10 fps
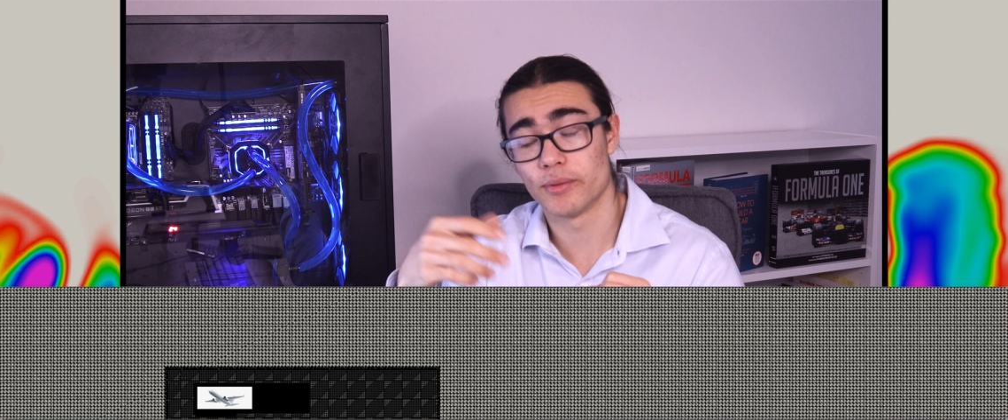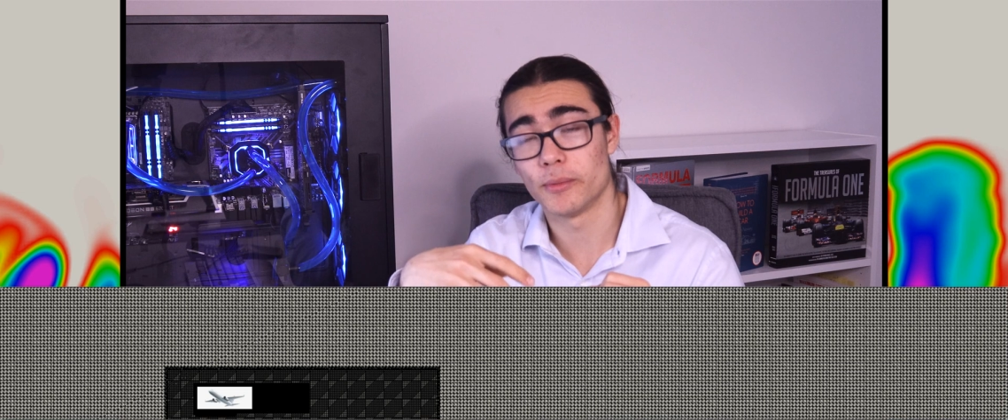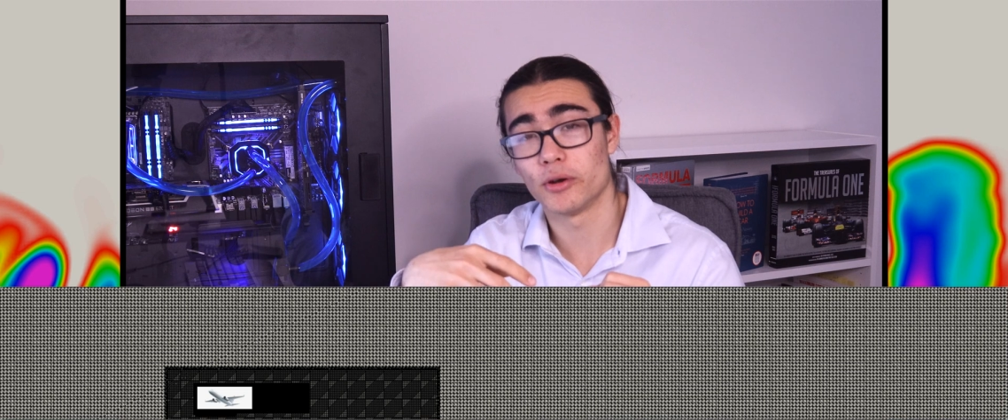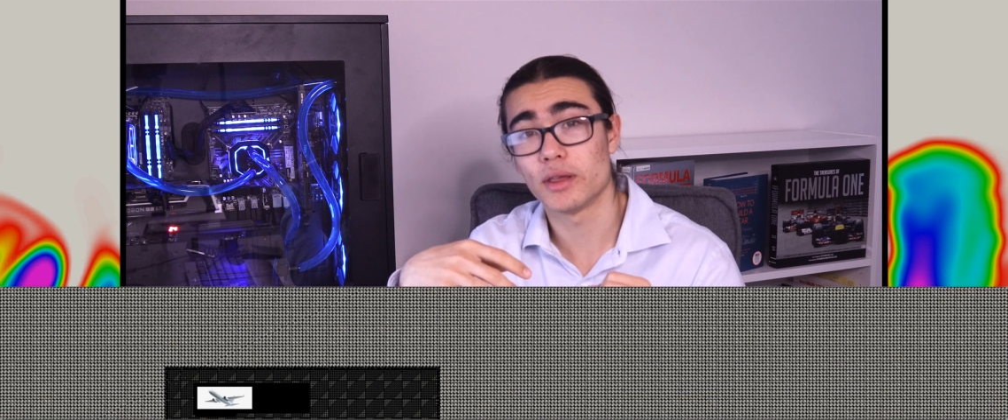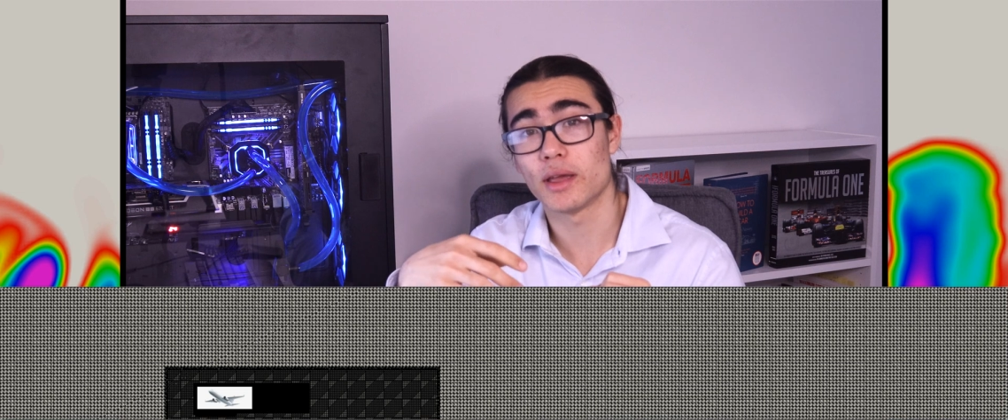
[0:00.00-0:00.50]
from the
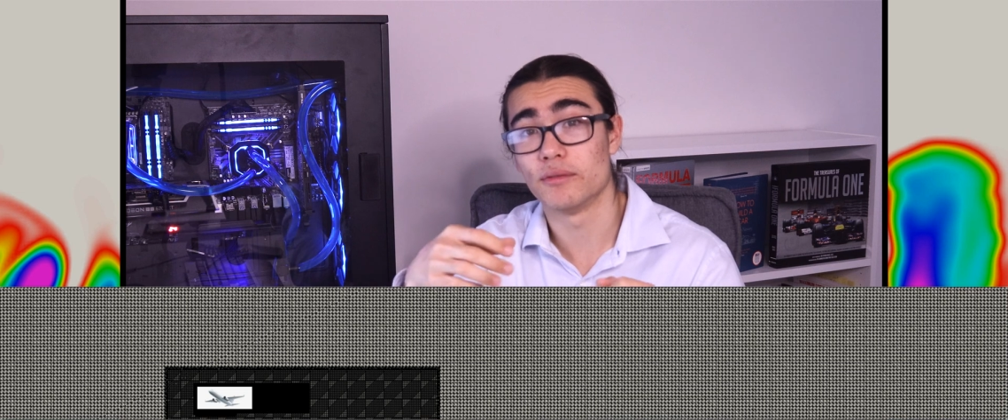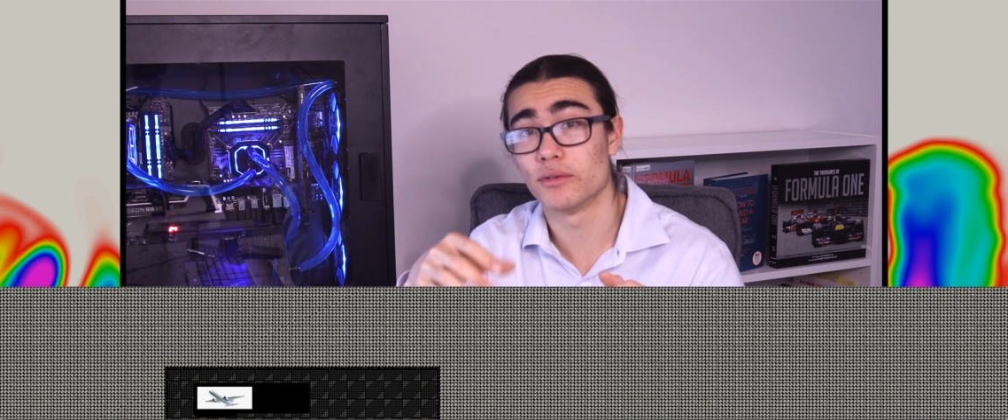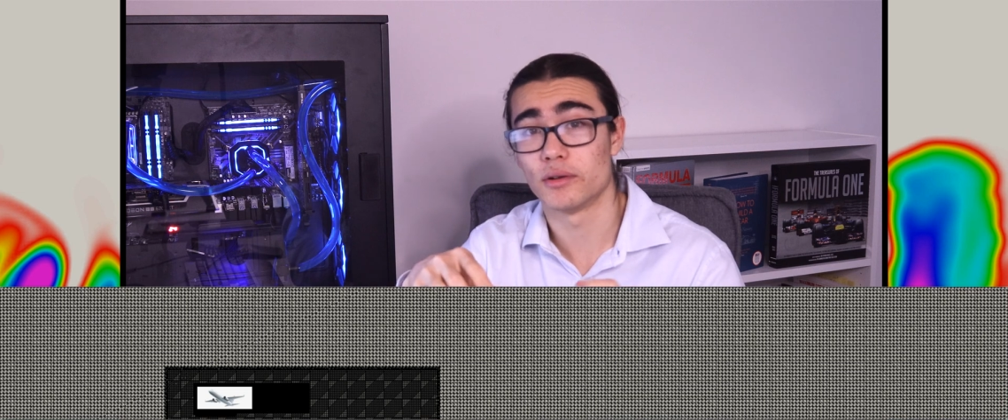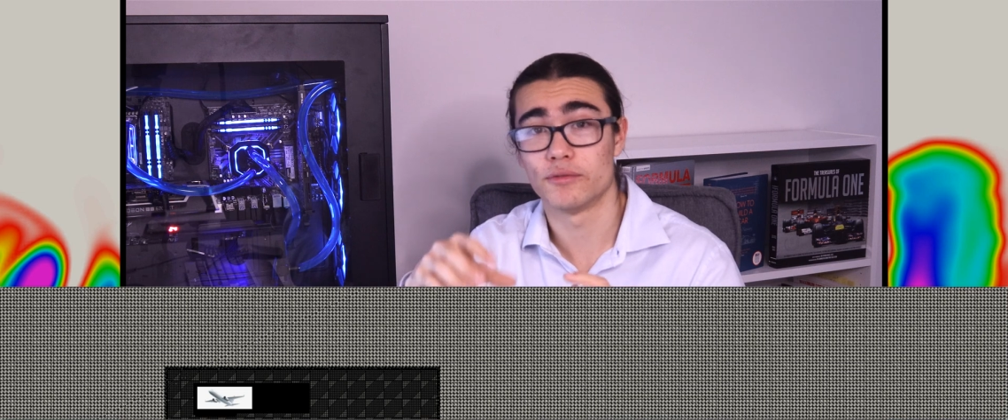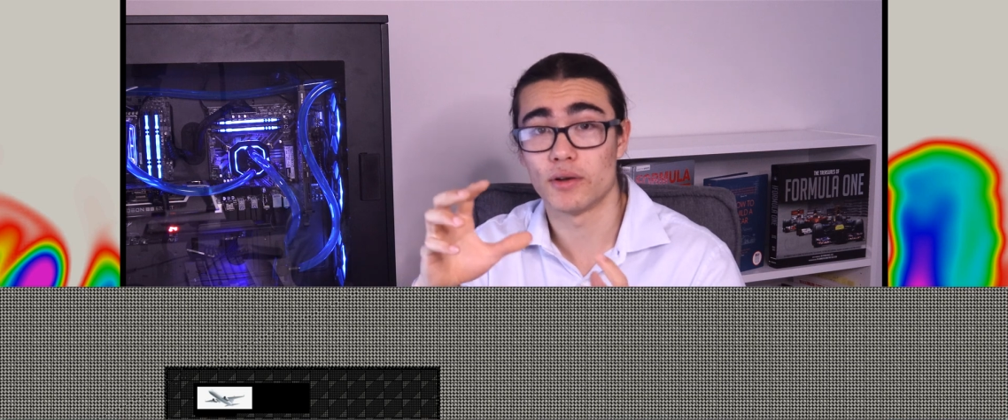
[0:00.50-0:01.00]
body, and
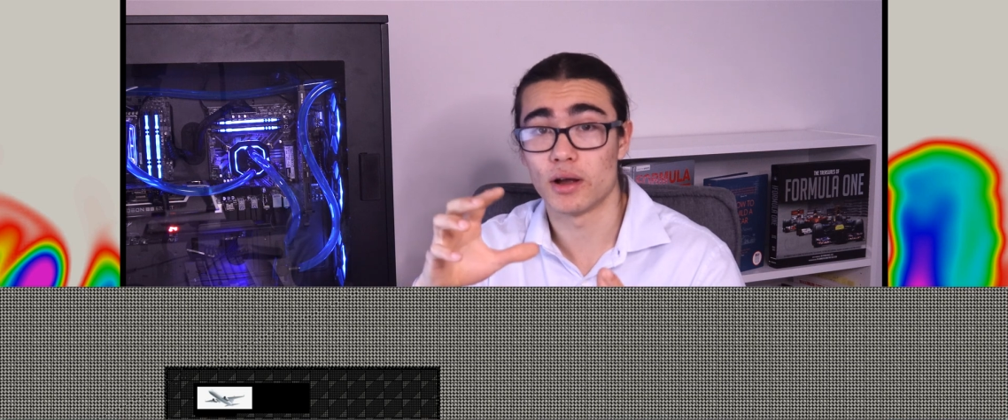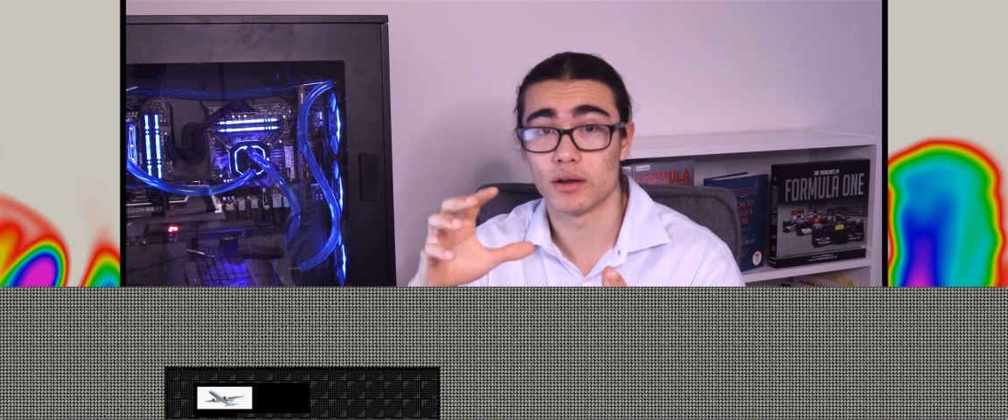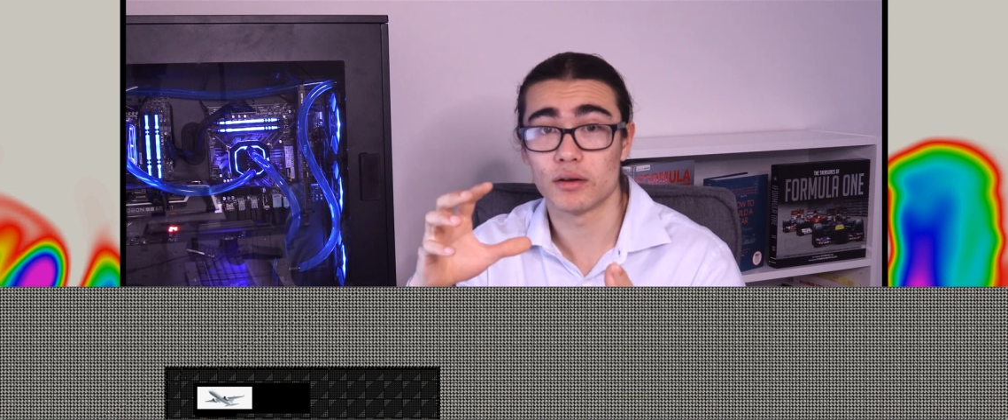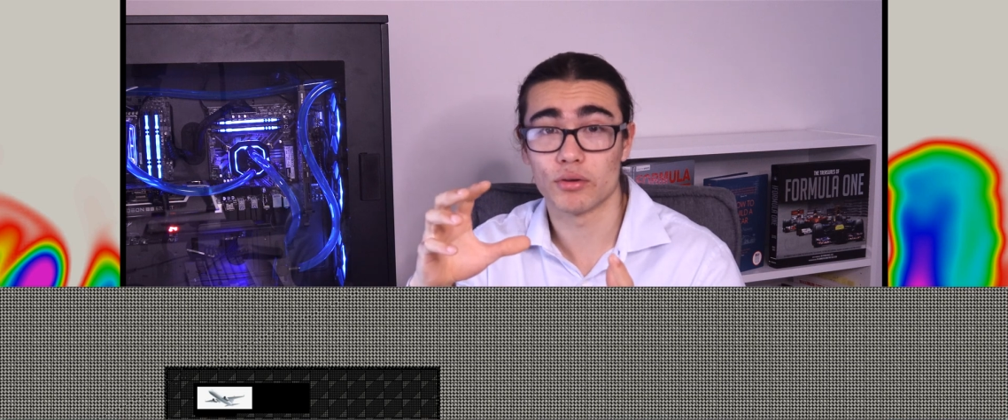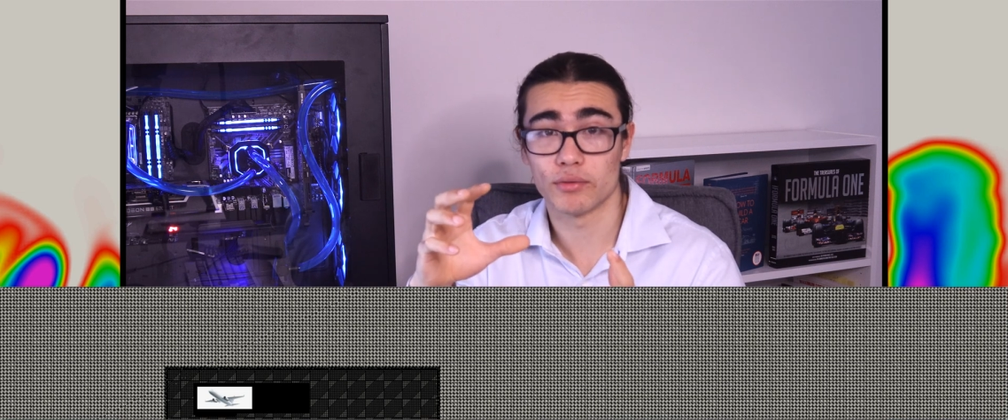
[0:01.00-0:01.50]
very
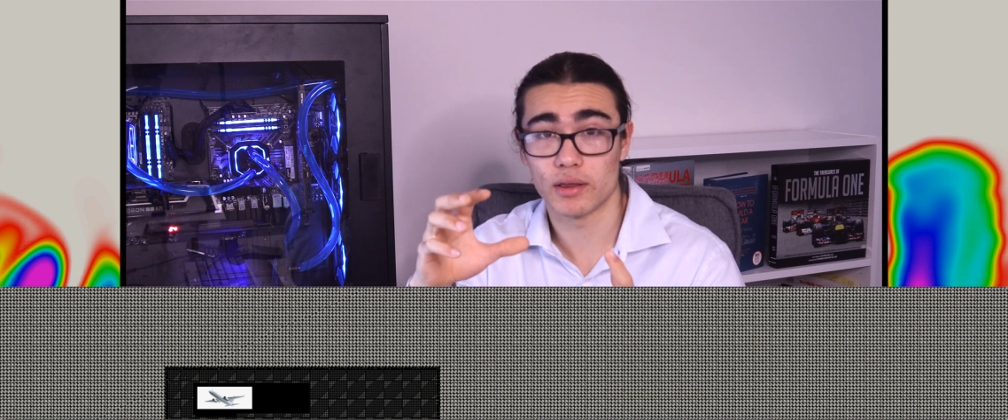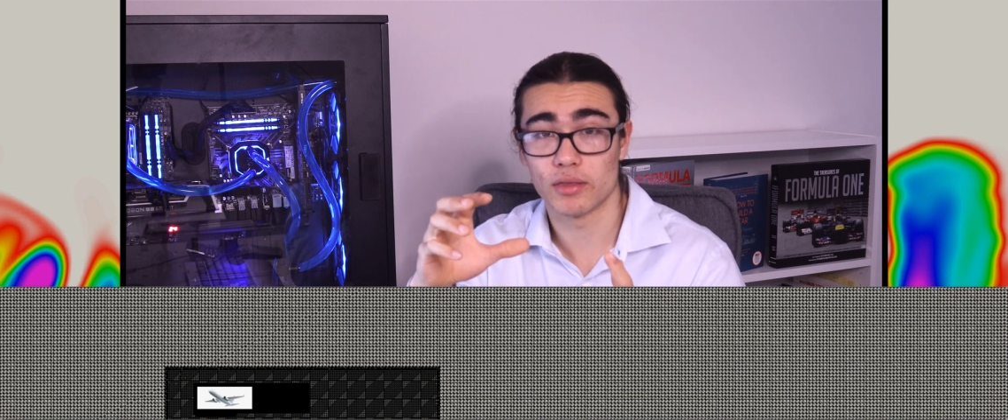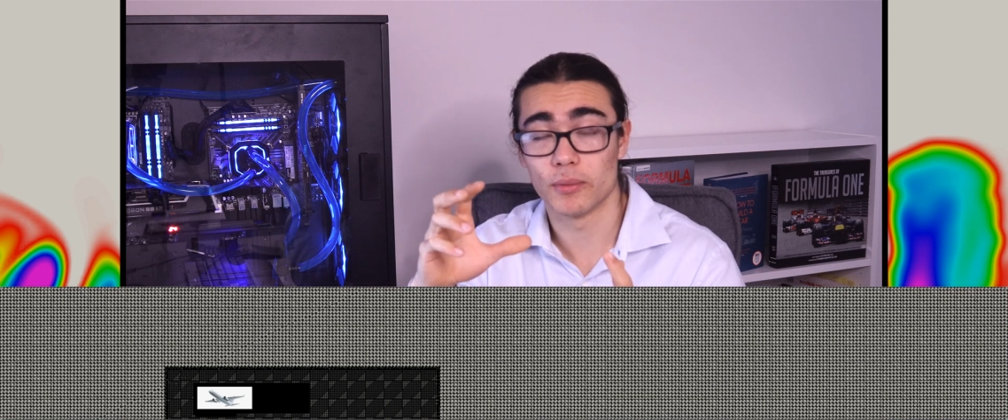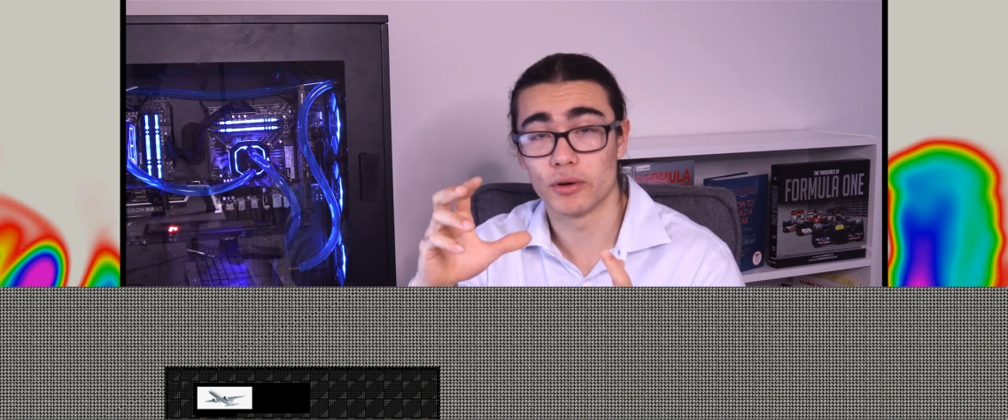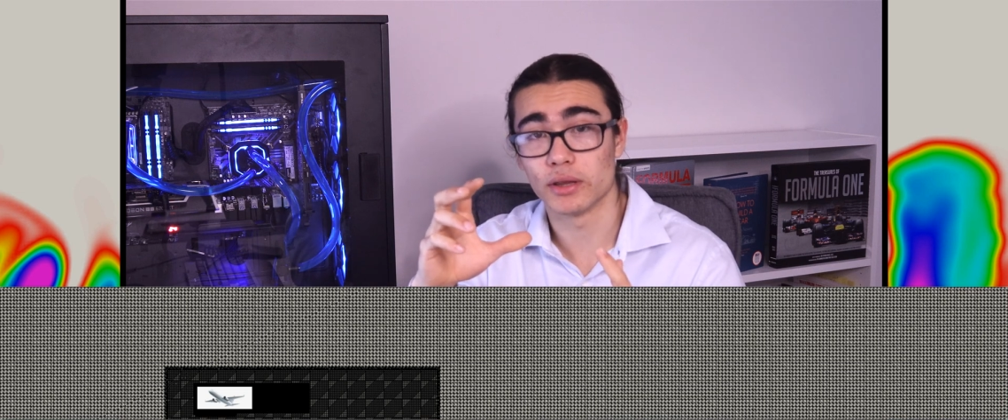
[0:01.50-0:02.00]
fine
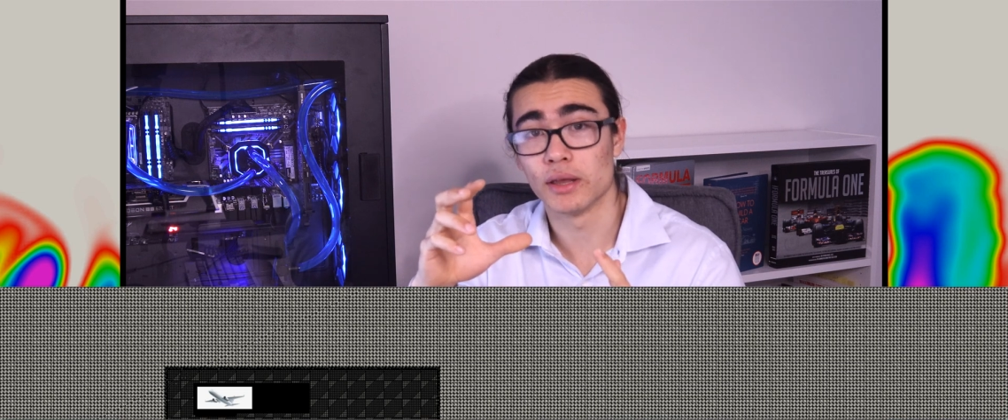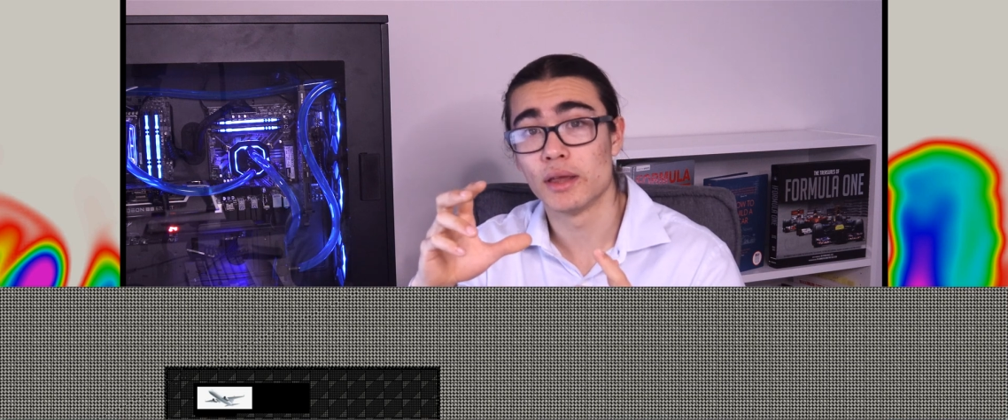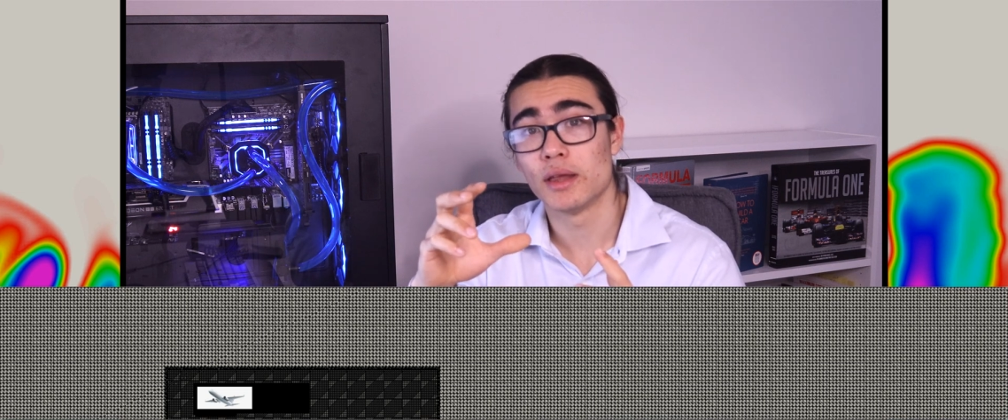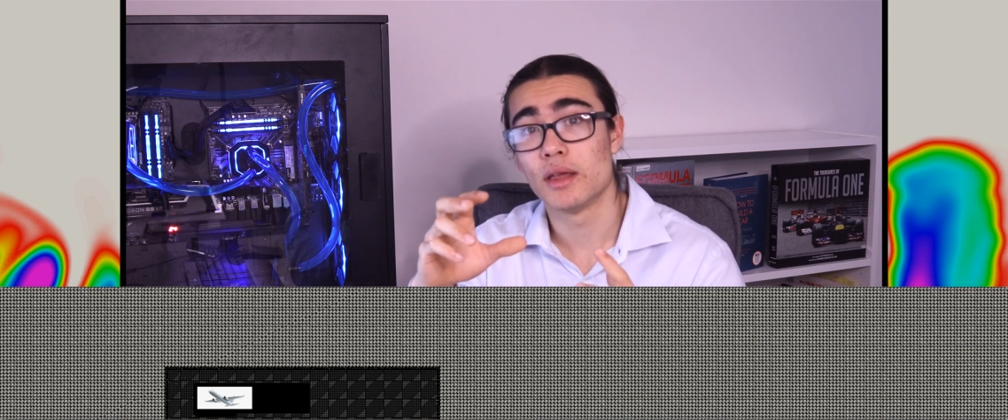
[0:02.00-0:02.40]
around the body.